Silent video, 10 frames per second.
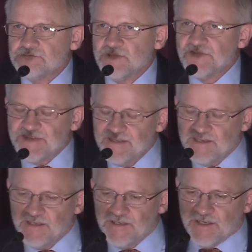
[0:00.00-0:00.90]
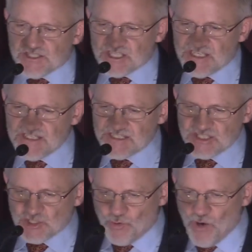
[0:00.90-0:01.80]
You see,
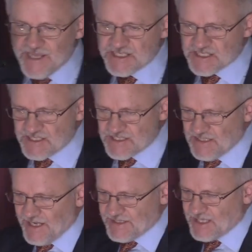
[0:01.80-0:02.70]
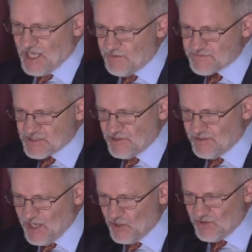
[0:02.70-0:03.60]
Jesus Christ does not come to the
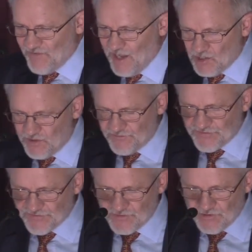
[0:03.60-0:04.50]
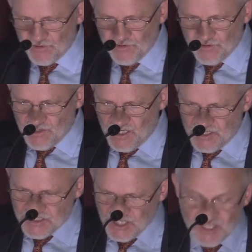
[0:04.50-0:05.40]
Mount of Olives
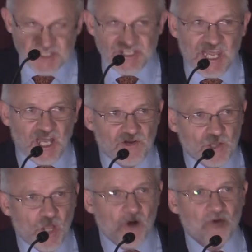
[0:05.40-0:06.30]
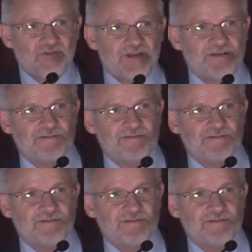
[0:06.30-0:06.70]
and touch down alone.